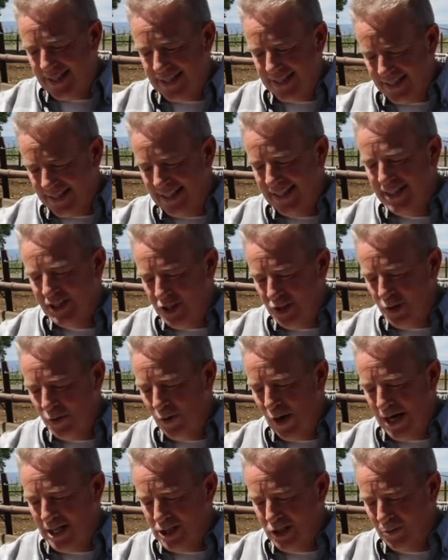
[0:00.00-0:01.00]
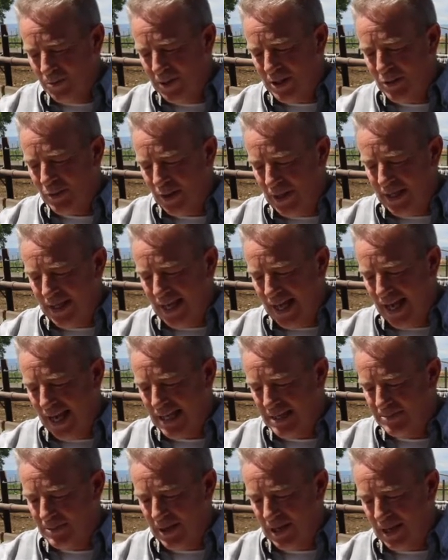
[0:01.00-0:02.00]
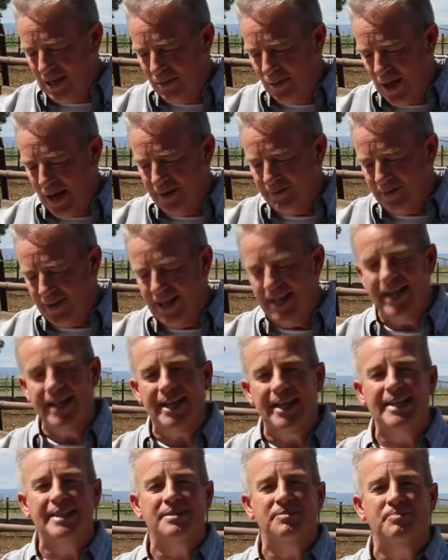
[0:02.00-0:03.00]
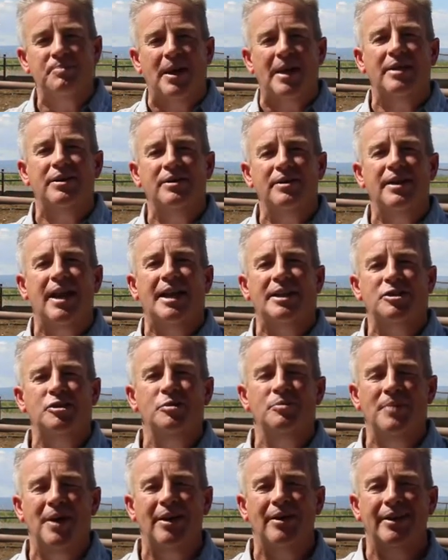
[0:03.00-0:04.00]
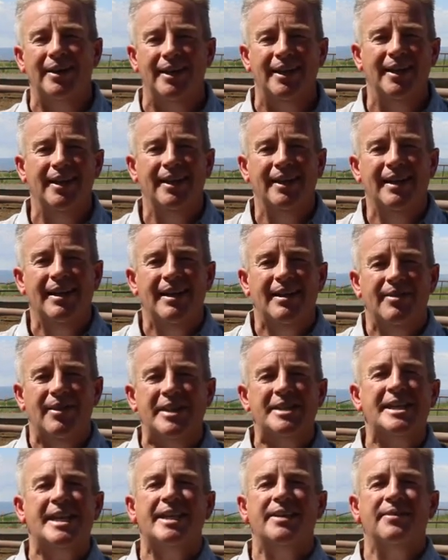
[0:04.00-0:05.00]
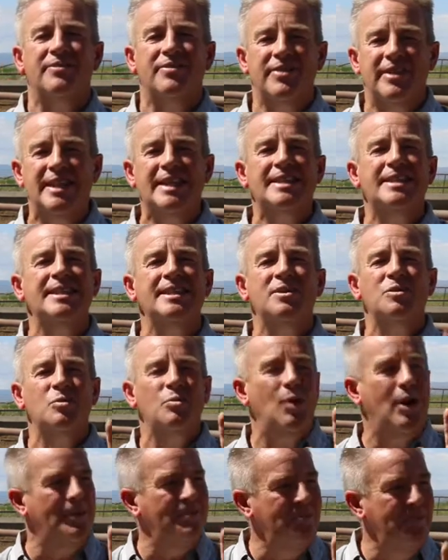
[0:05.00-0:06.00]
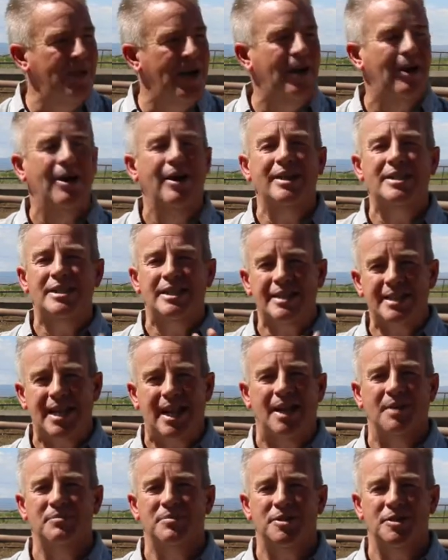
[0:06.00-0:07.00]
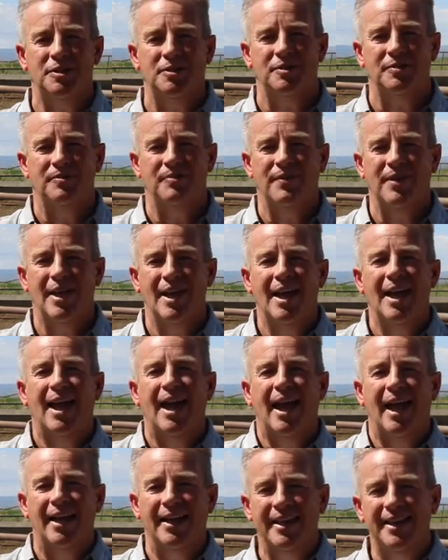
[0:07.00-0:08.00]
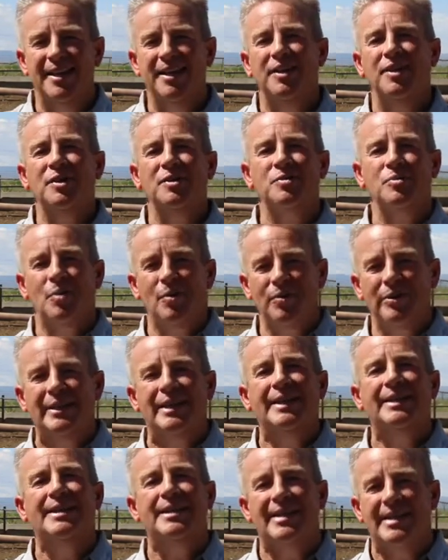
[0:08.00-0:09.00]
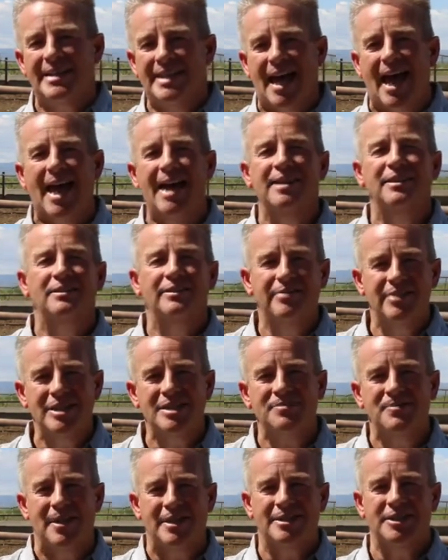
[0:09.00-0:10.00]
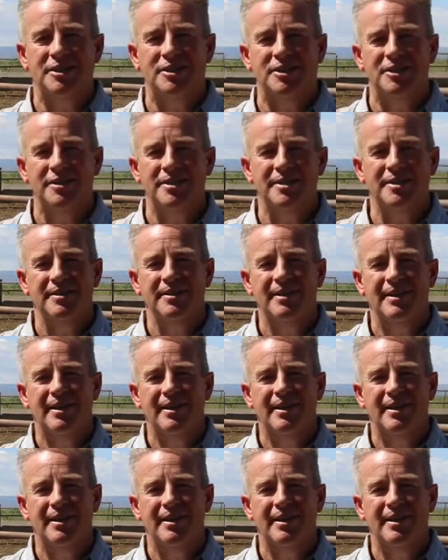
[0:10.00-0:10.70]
the situation between a husband and a wife, it is better not to marry. They said, if this is what marriage has come to, and here's where we get to the title of these messages,